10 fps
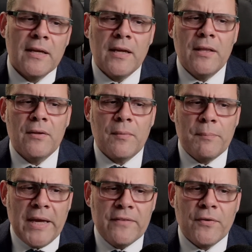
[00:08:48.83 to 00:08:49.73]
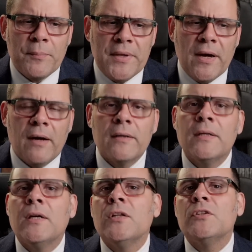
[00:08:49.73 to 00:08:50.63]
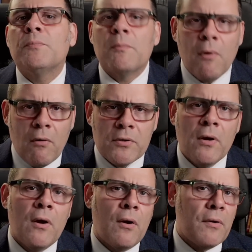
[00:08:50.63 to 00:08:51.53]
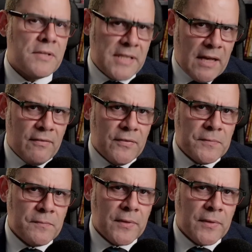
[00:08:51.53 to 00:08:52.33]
in her paid for PR to promote herself.